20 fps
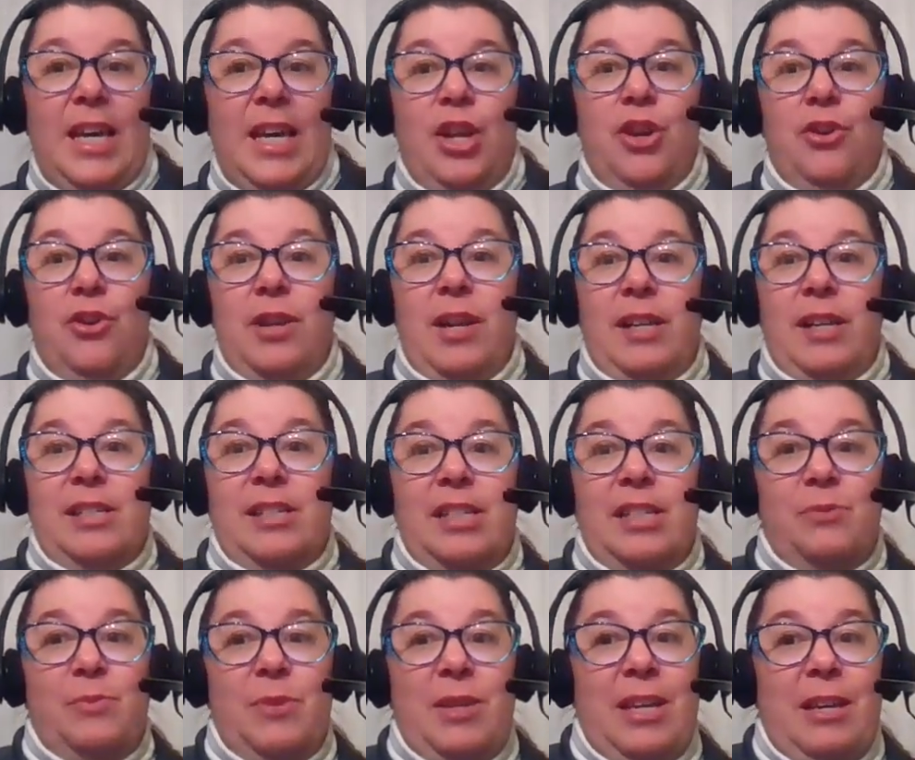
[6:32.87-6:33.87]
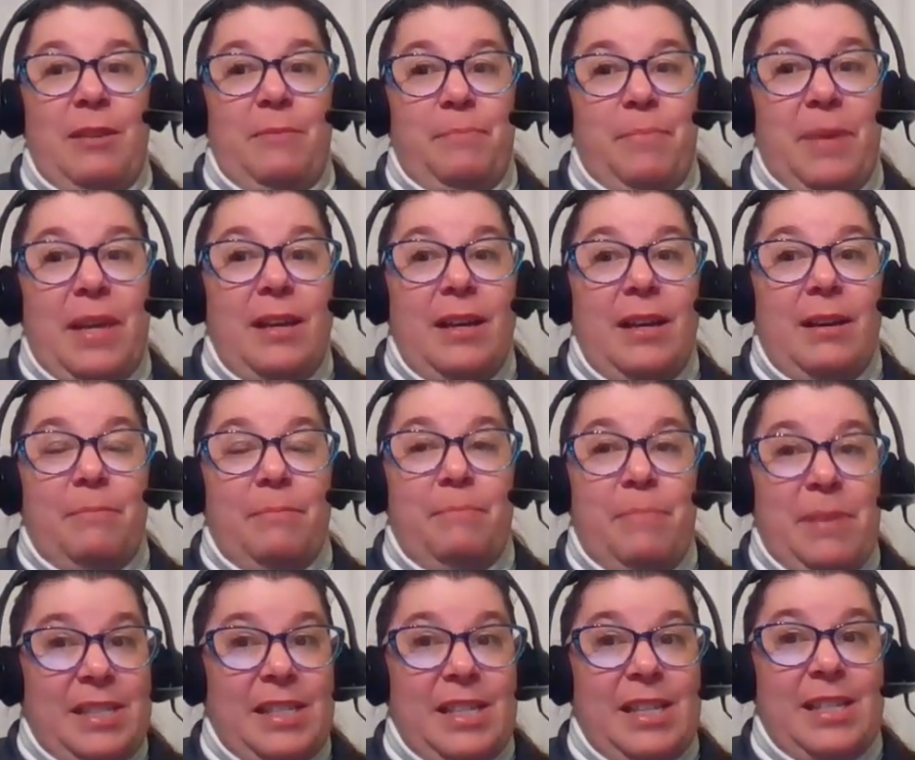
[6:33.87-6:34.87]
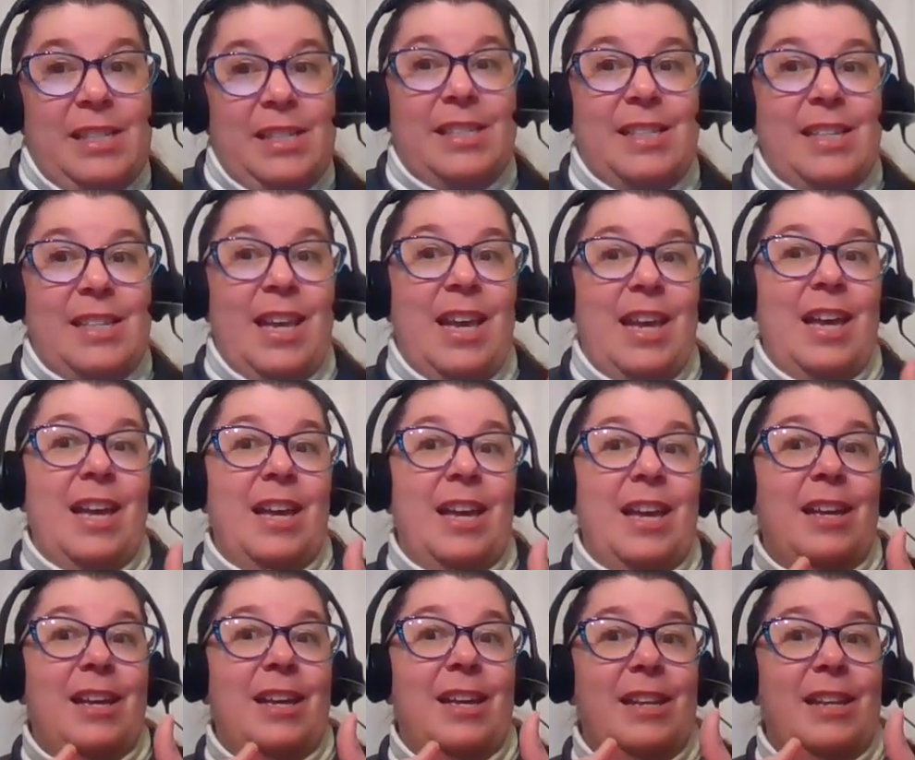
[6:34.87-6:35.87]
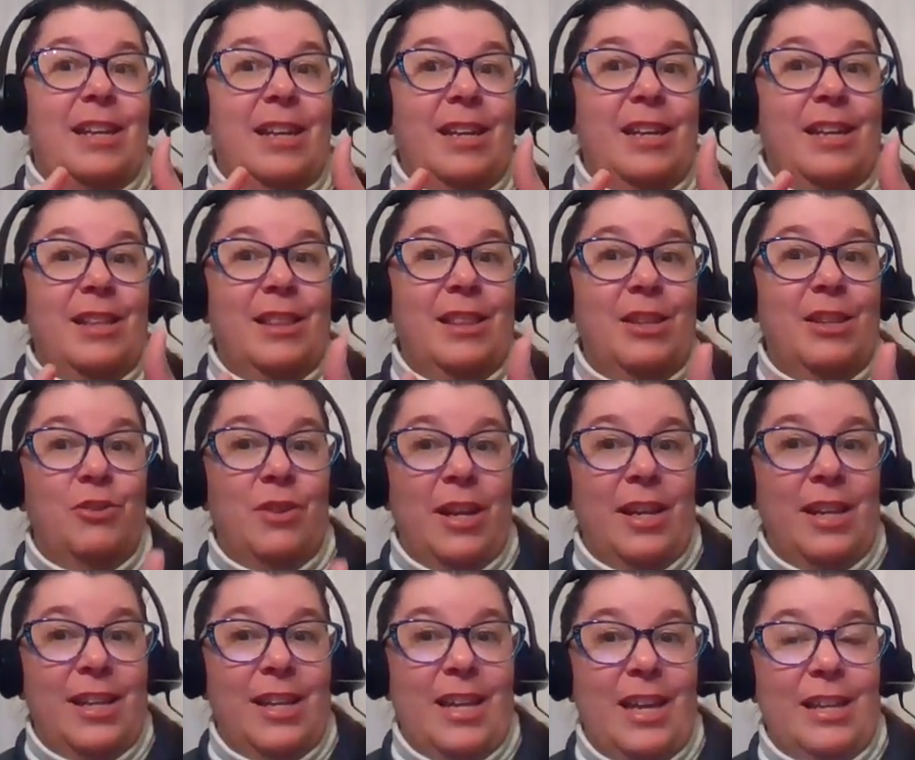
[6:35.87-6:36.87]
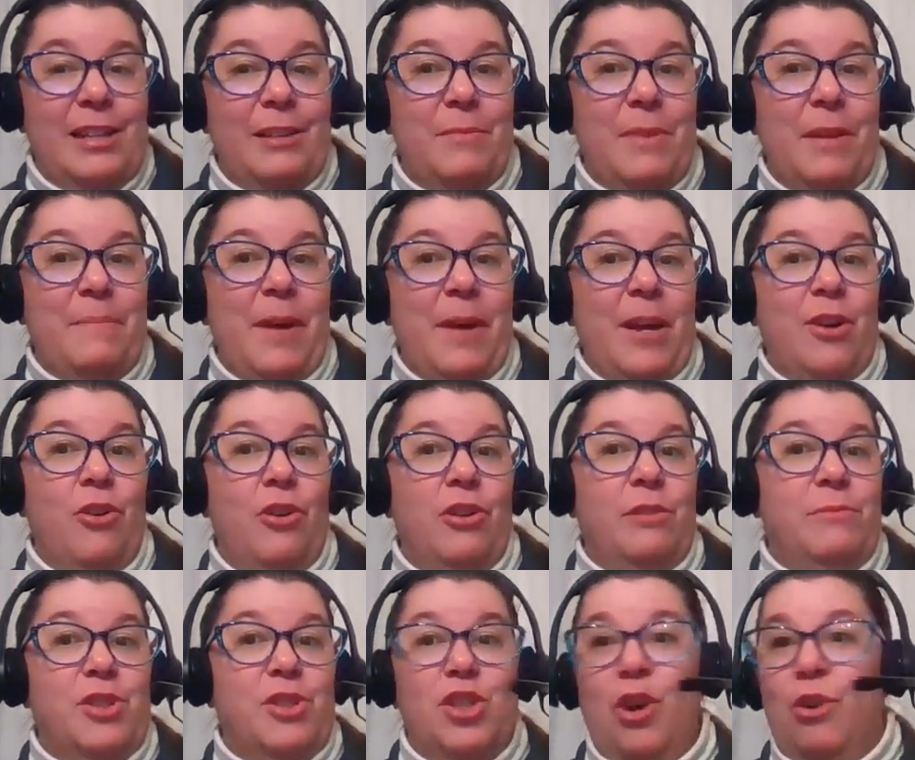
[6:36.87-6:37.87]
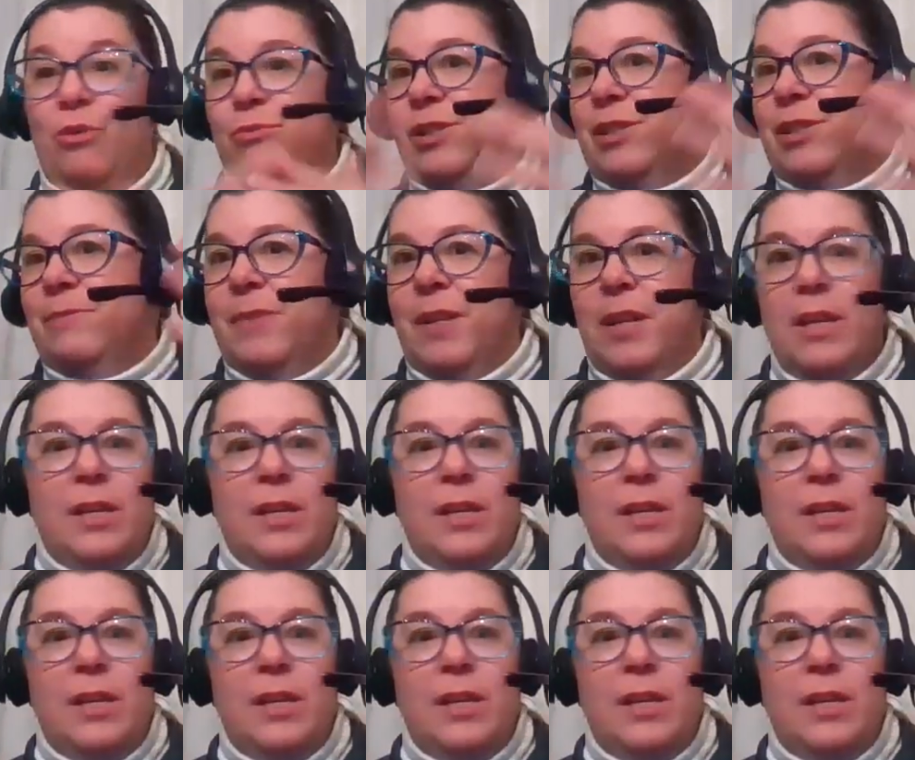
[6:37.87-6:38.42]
Here in the United States, we eat biscuits, and in the United Kingdom, they might call them scones.